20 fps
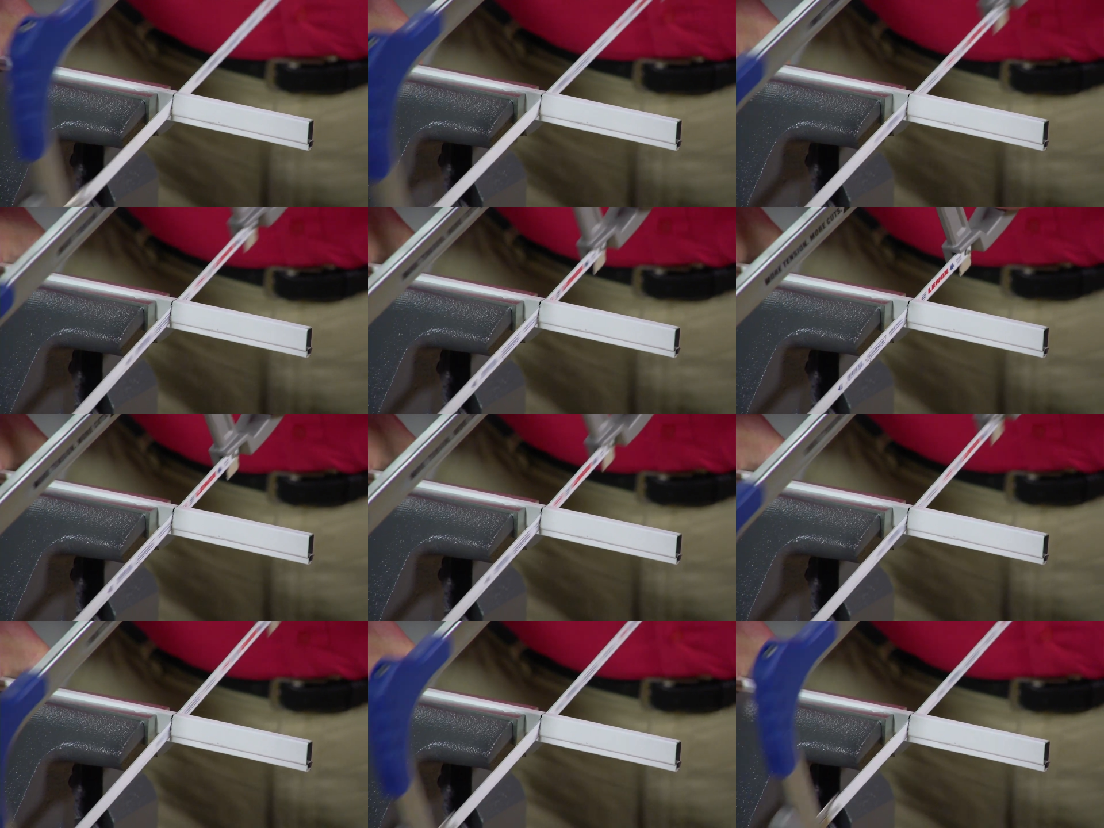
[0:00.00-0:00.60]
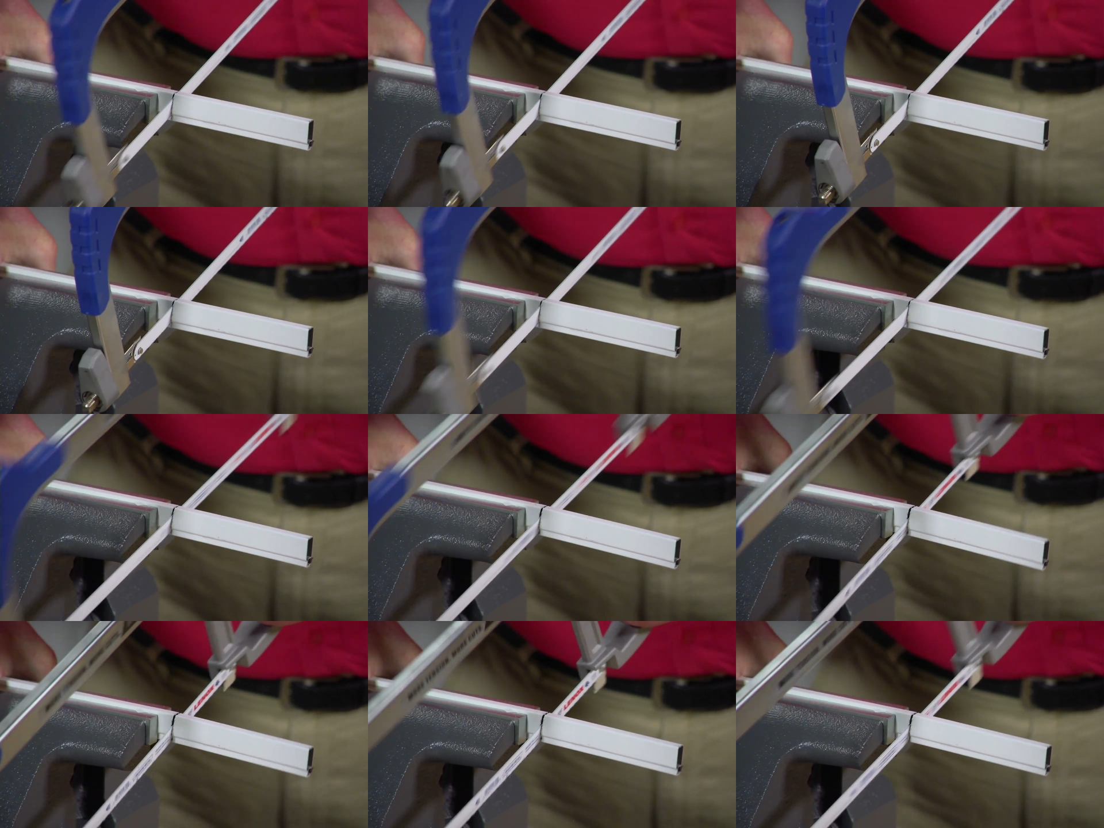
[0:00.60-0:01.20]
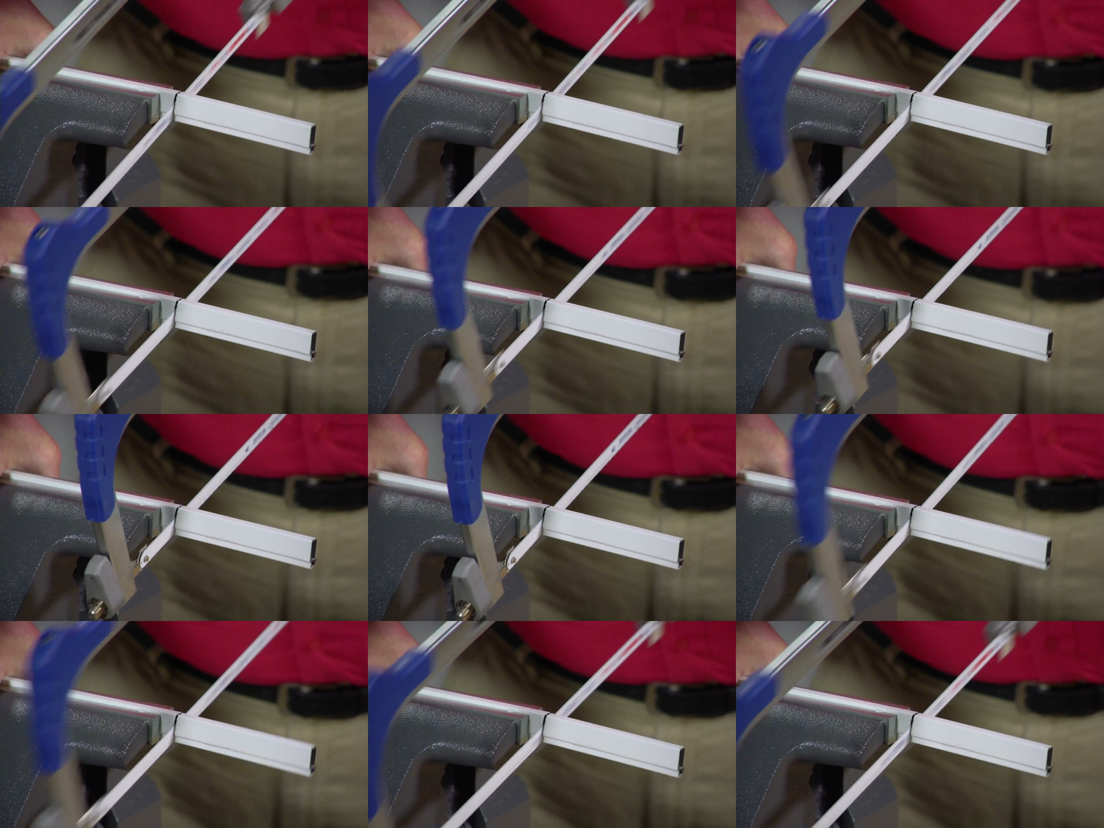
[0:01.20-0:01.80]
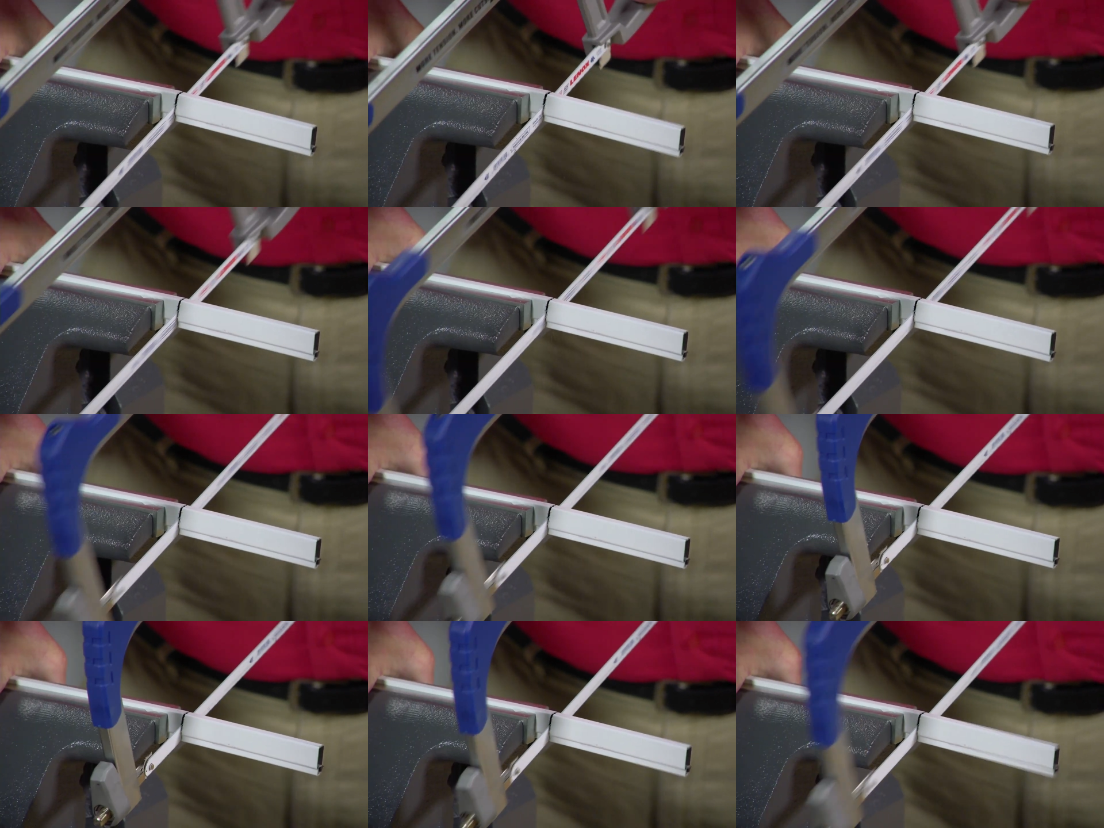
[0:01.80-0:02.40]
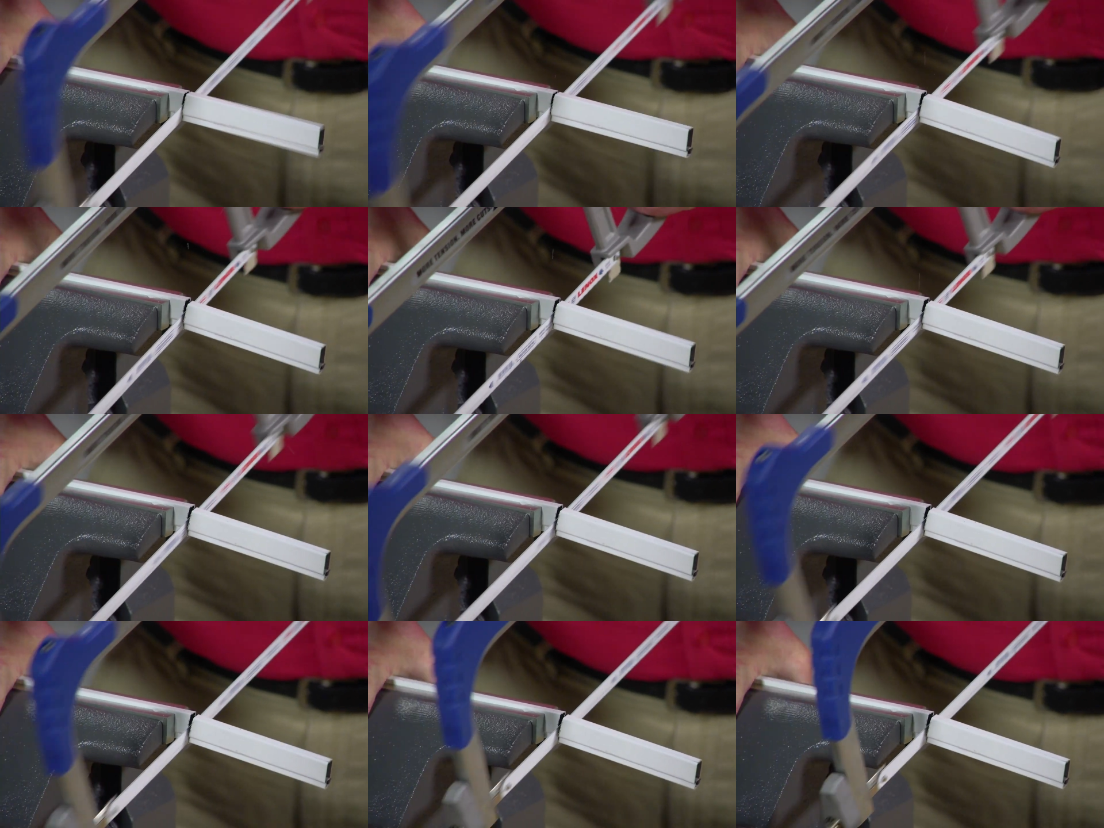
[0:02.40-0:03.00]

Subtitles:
No face is visible, so there are no lips to read.